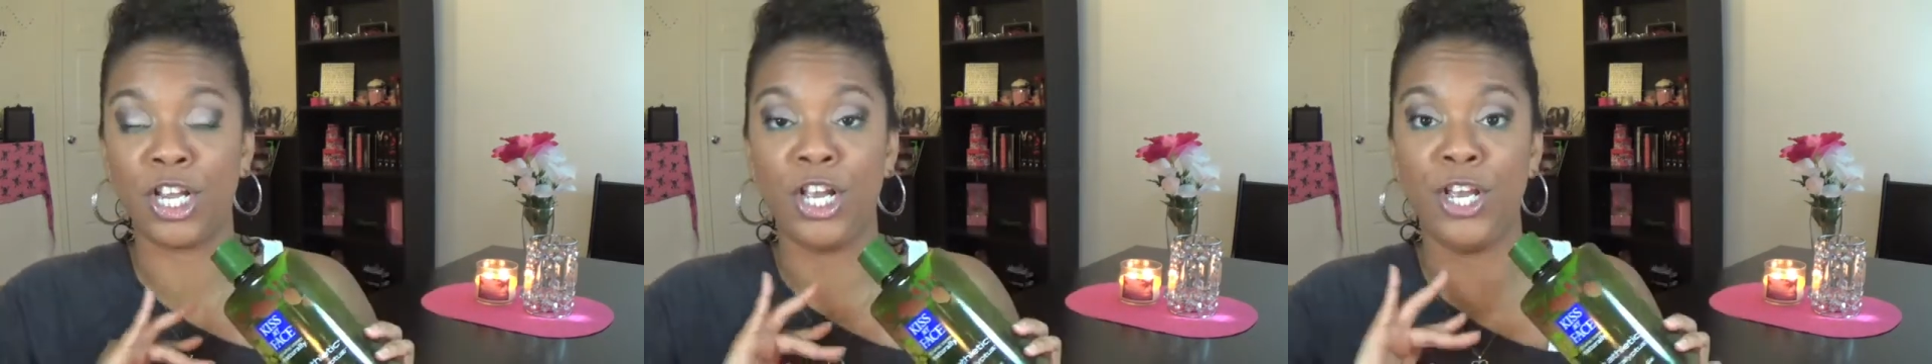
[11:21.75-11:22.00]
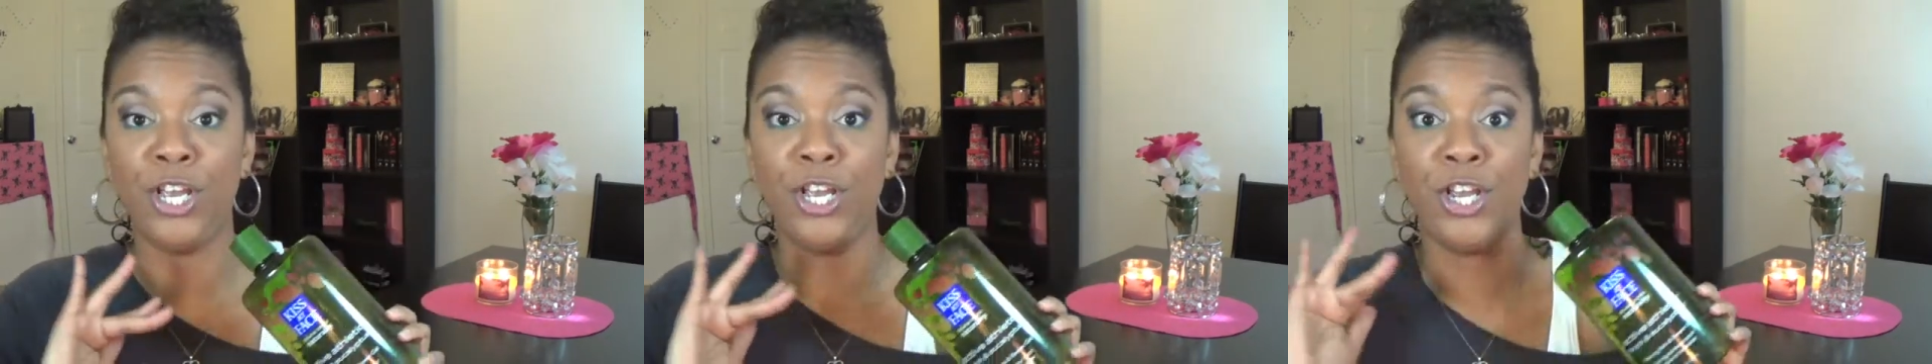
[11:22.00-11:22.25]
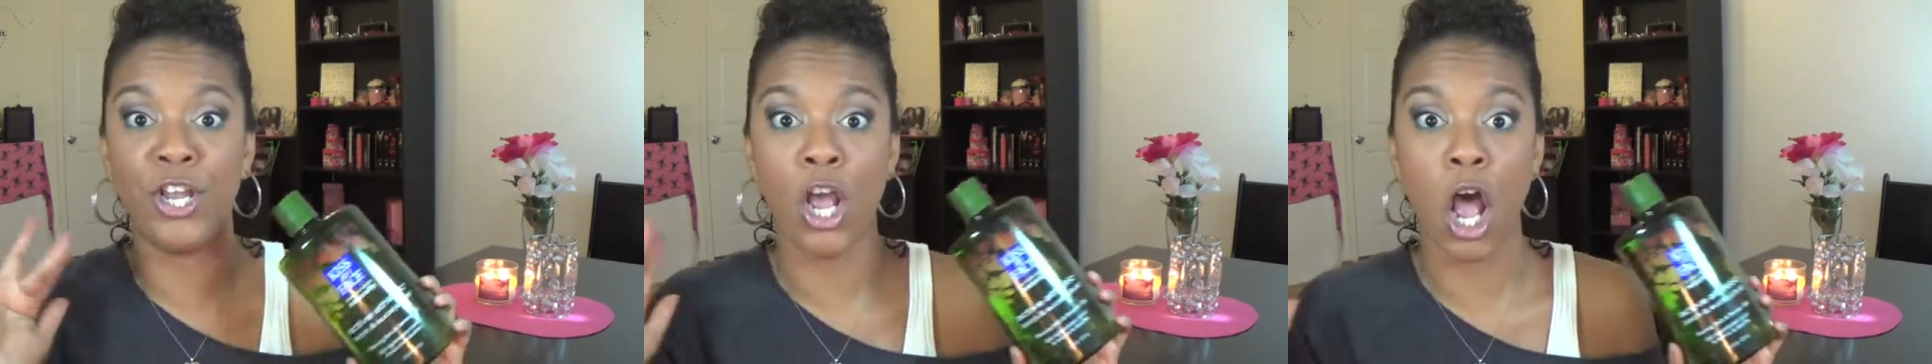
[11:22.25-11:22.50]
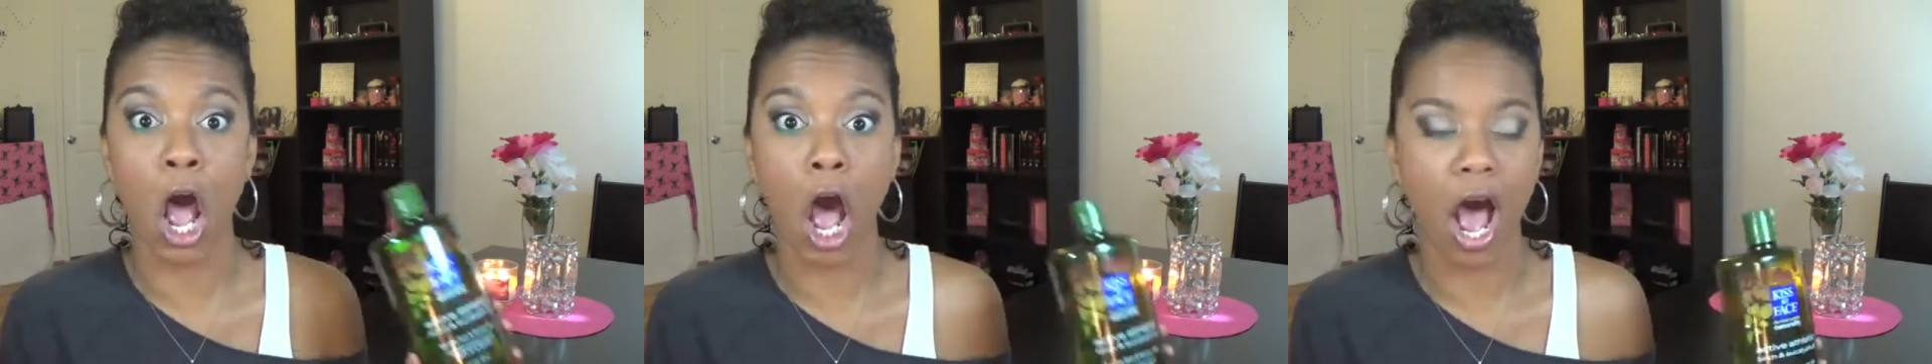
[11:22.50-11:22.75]

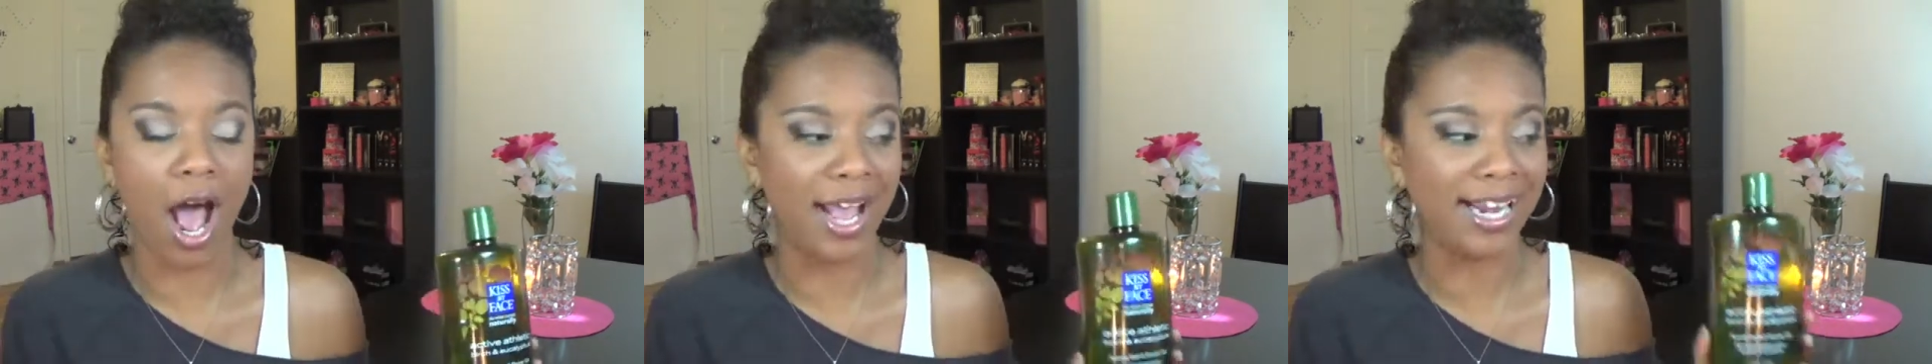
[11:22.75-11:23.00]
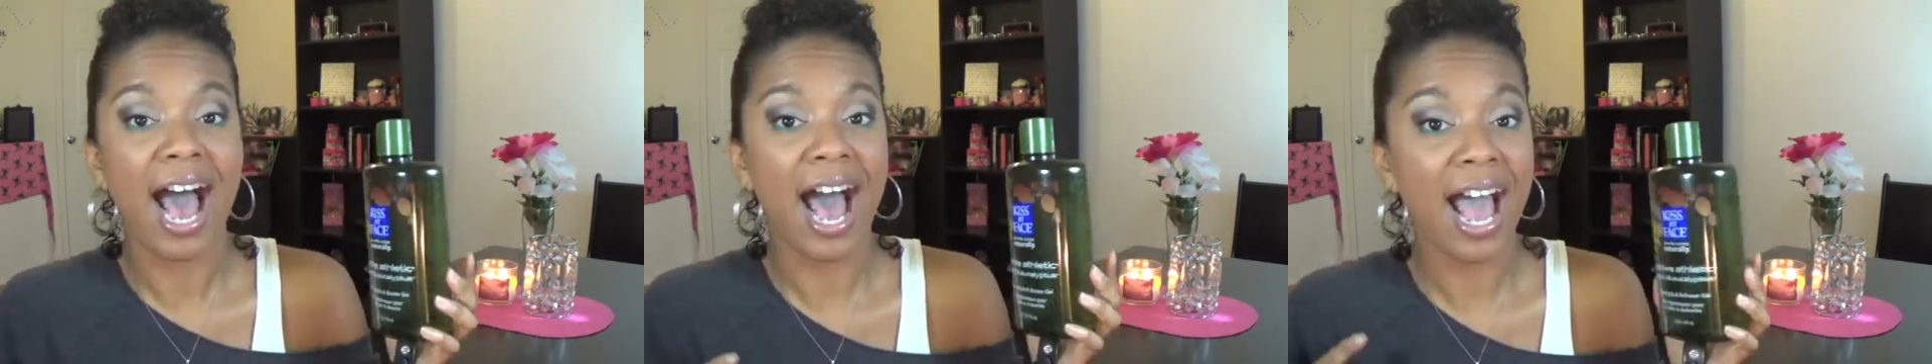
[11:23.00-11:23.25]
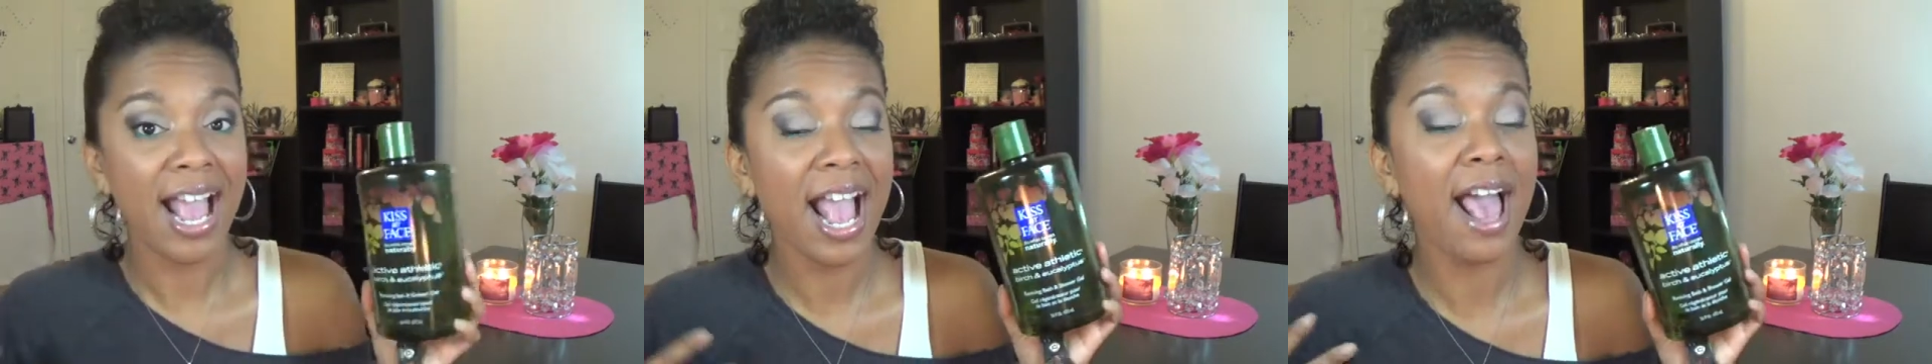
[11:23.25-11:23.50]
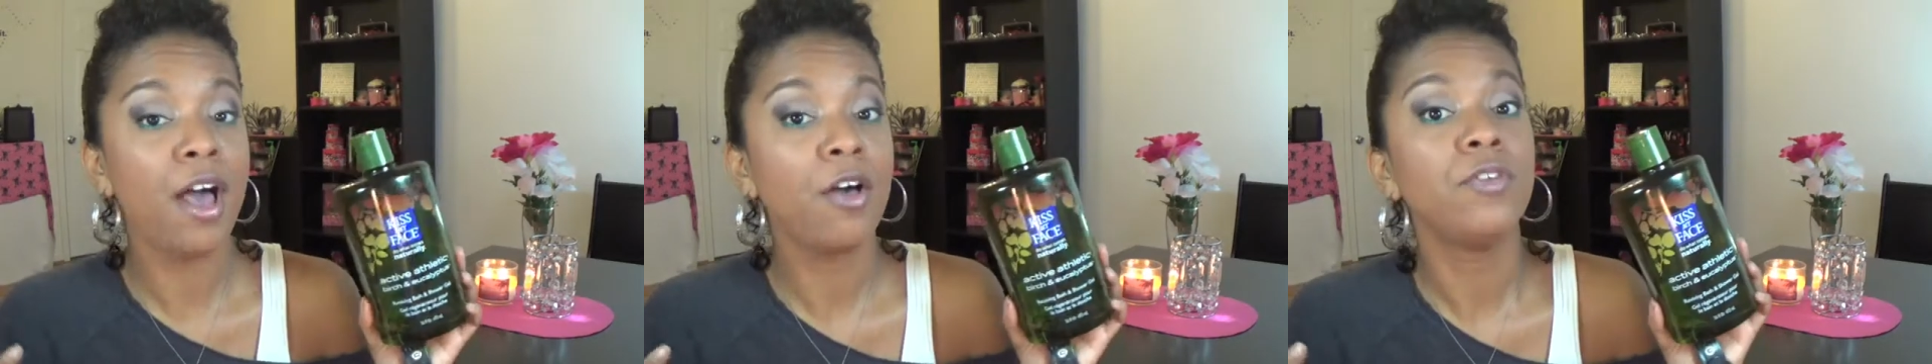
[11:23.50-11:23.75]
gone. I
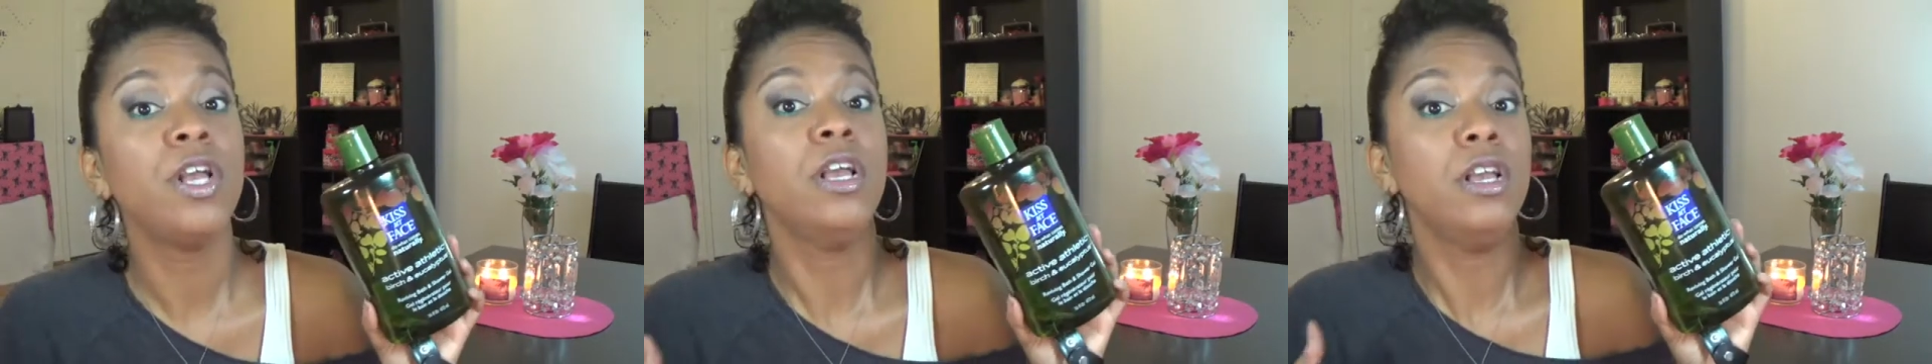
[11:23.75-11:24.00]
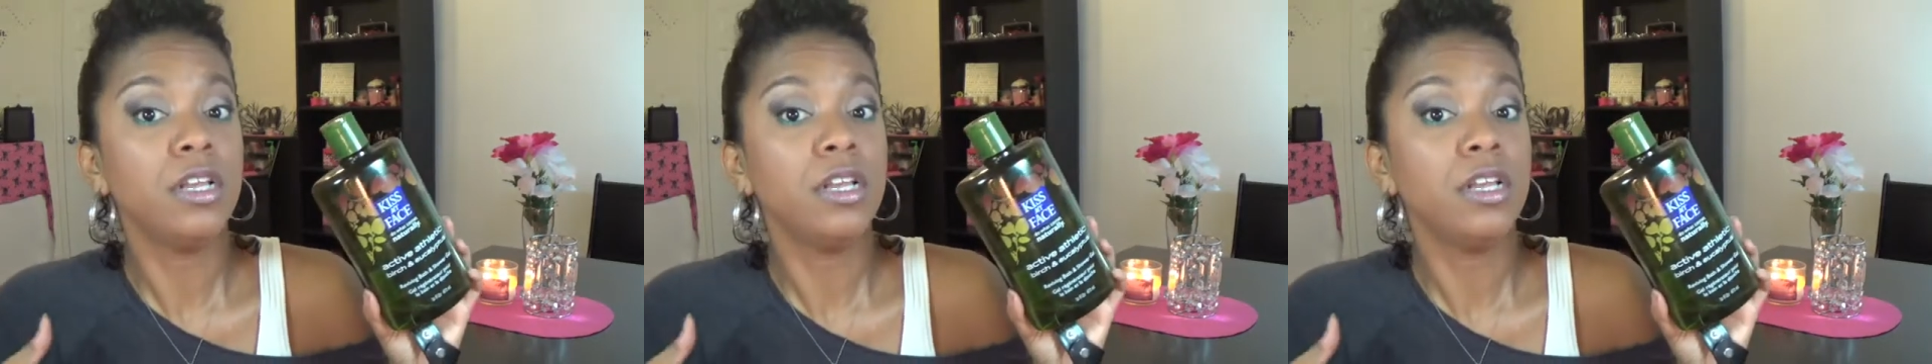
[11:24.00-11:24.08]
have